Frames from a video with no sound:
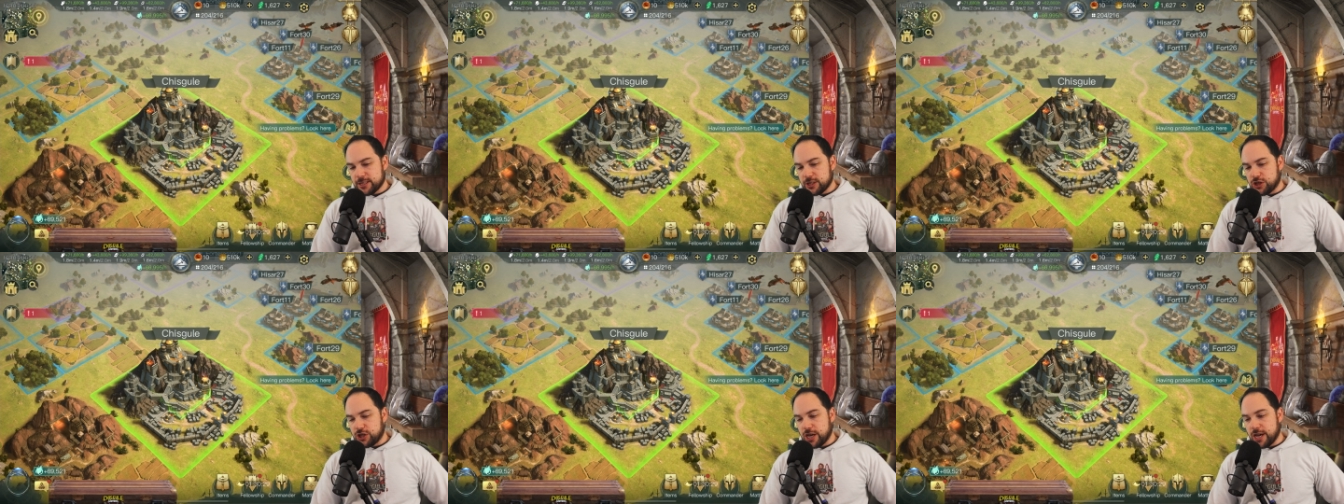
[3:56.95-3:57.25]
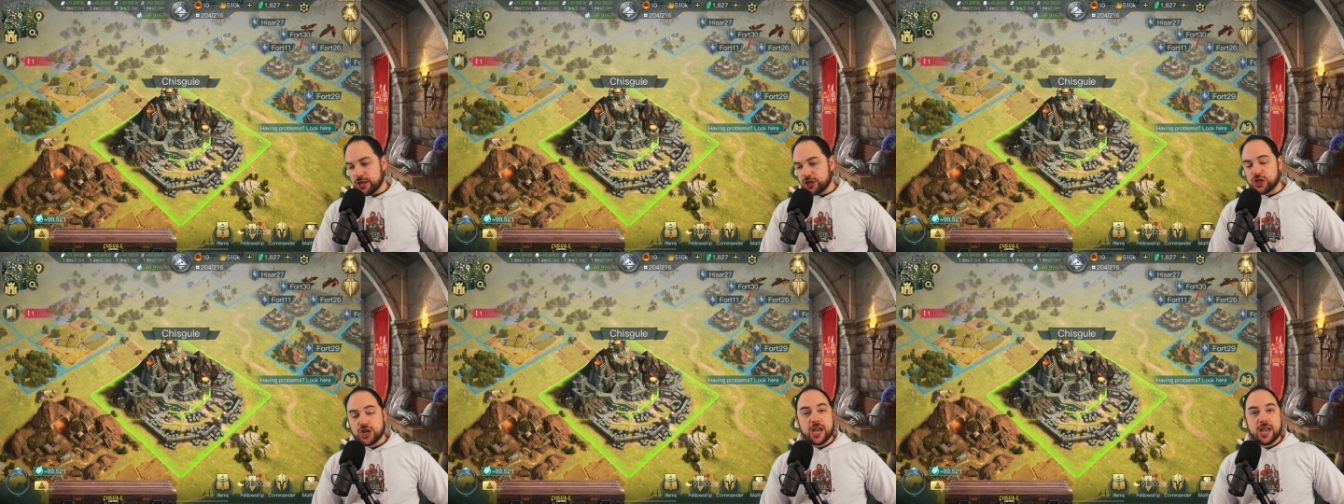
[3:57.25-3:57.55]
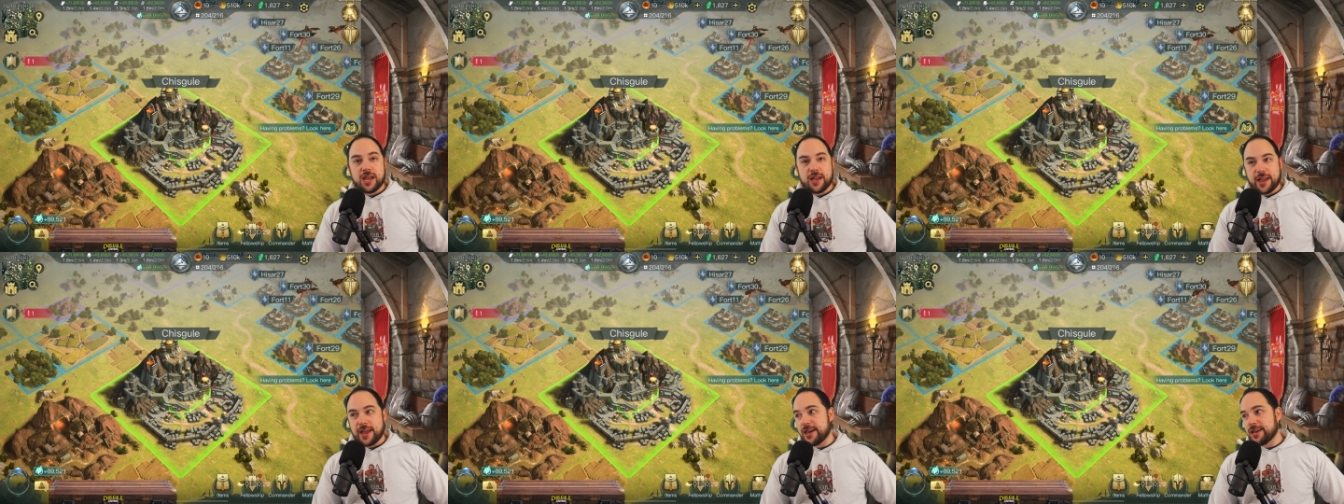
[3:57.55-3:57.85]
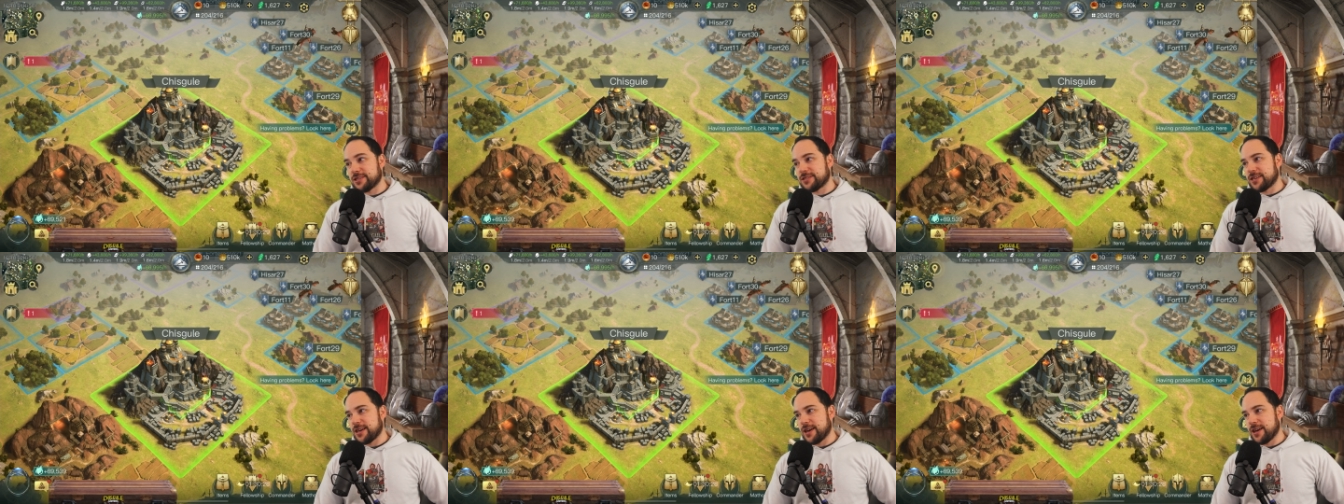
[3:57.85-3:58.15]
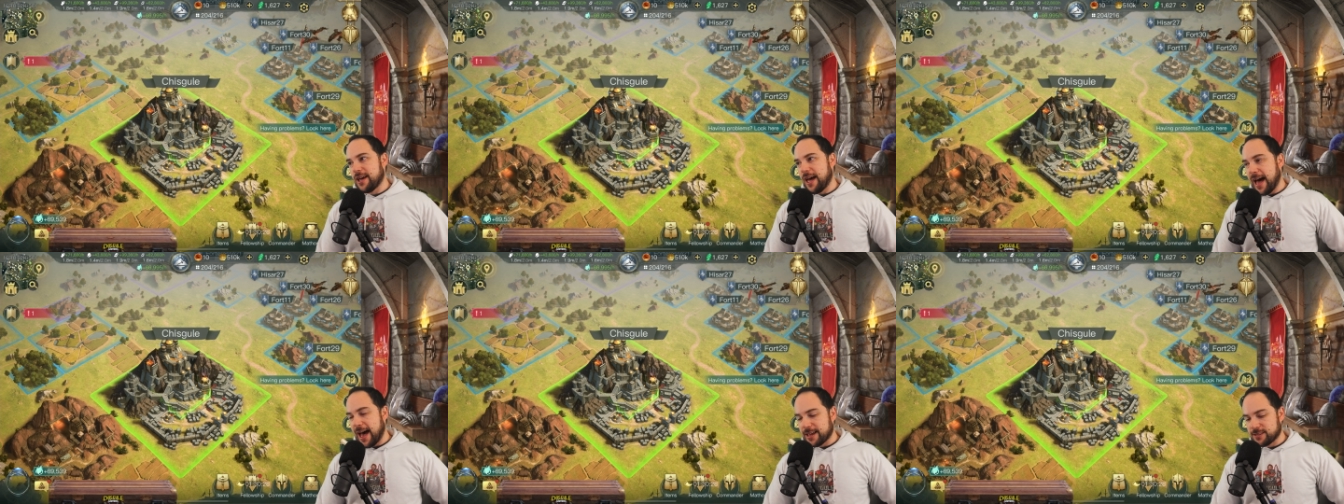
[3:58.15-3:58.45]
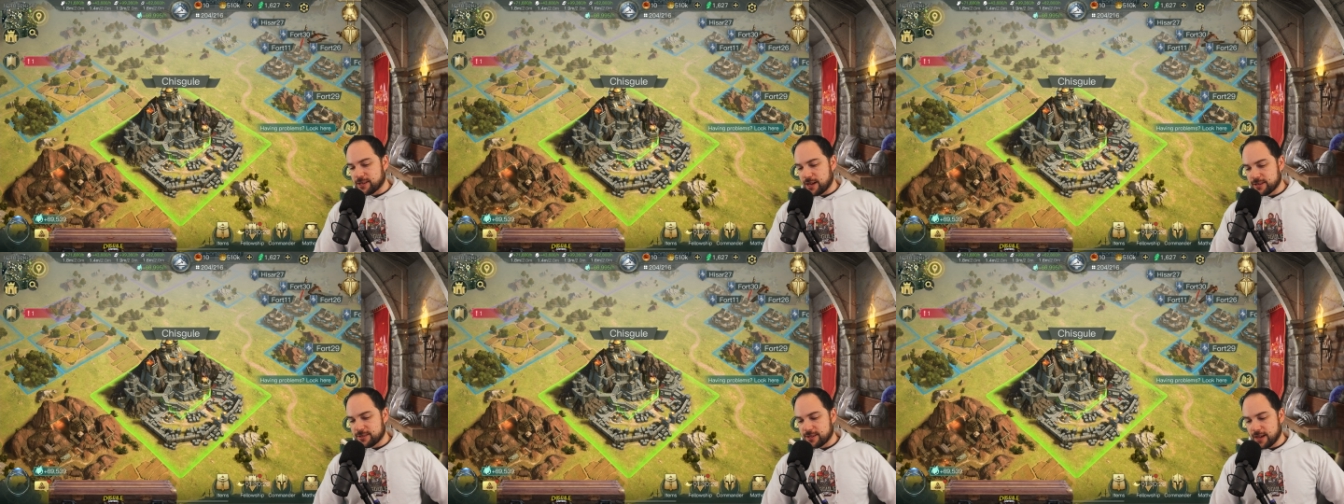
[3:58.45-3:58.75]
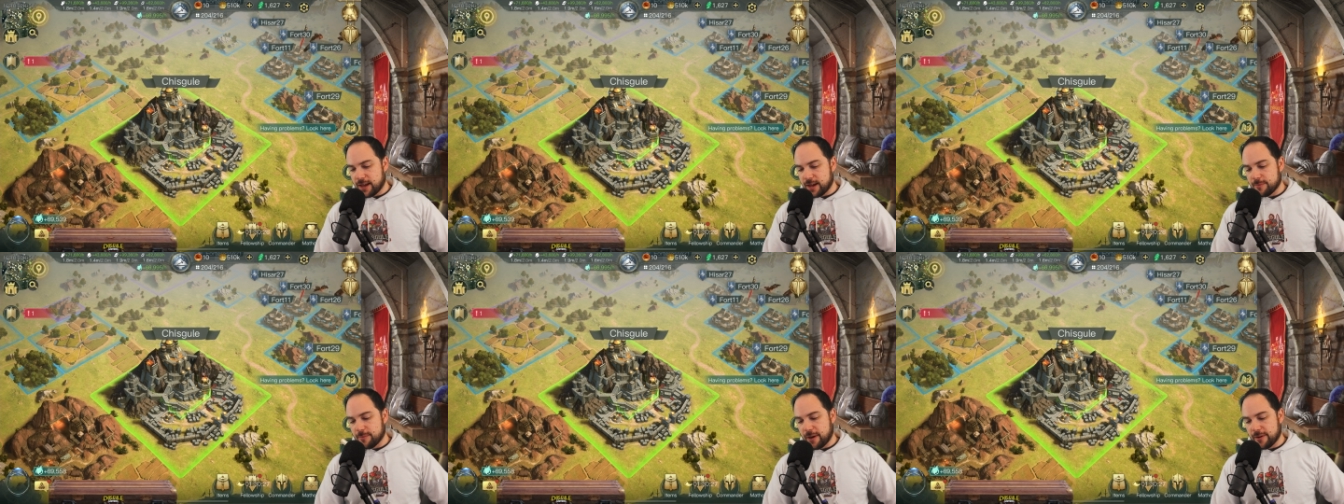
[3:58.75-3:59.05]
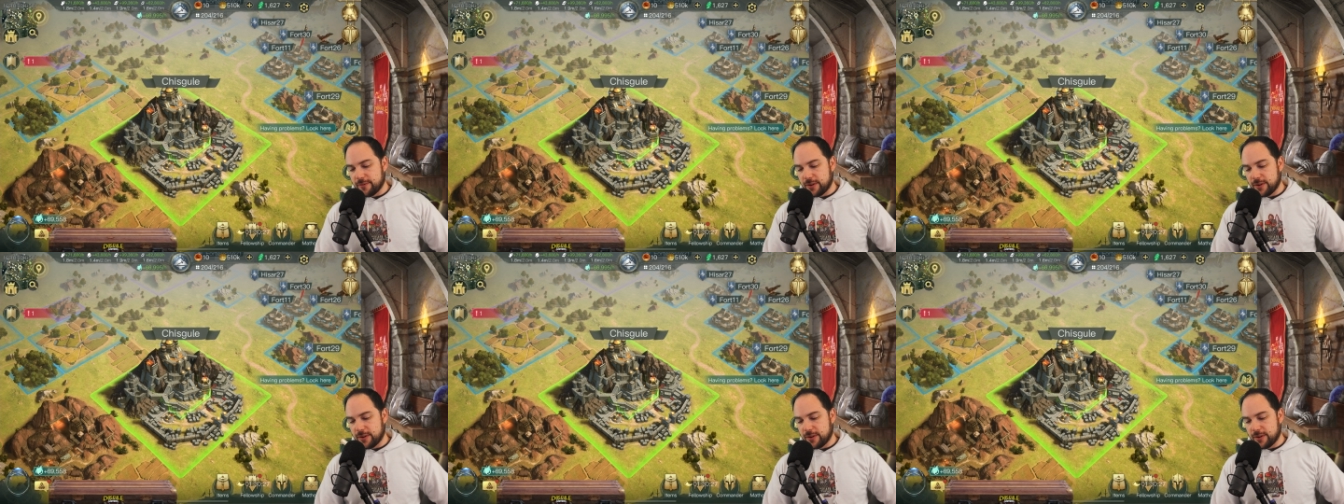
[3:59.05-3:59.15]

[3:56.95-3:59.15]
GG easy, as I say in my